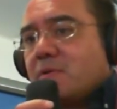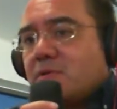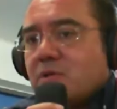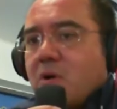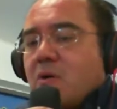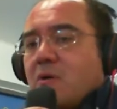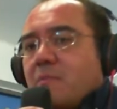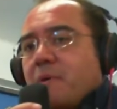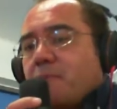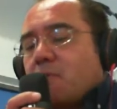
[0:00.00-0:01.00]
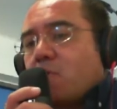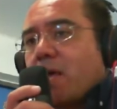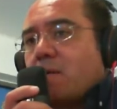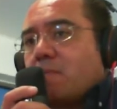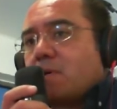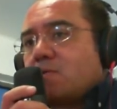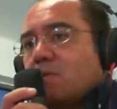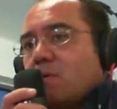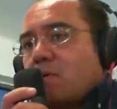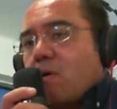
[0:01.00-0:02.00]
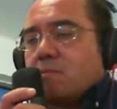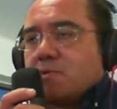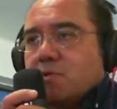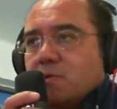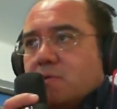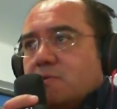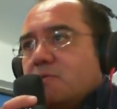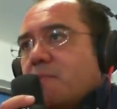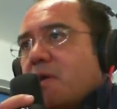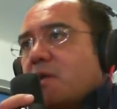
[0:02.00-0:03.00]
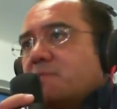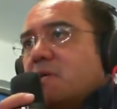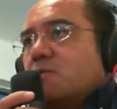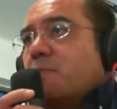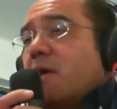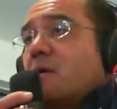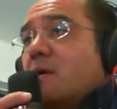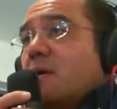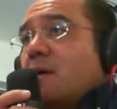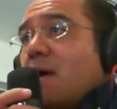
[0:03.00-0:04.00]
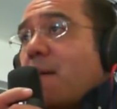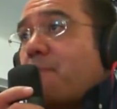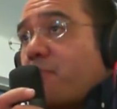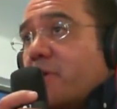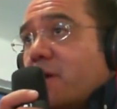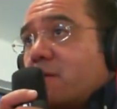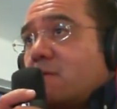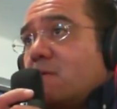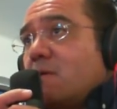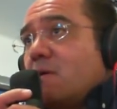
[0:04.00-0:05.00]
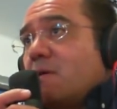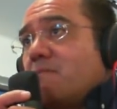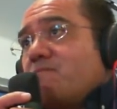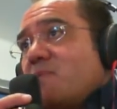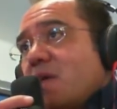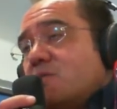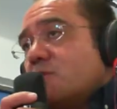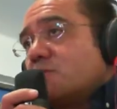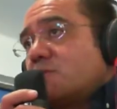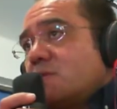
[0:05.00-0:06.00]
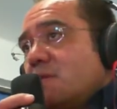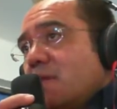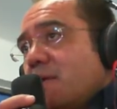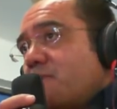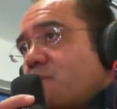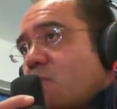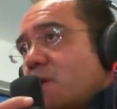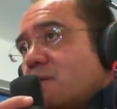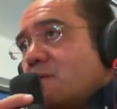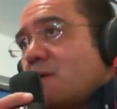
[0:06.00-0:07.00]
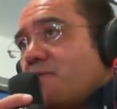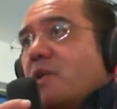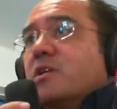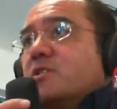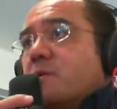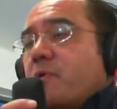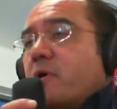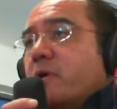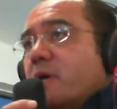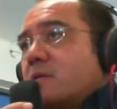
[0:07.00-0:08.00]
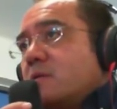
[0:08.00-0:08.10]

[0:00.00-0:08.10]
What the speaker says: So people who came or come to the makerspace to make a project, they just leave when they finish the project.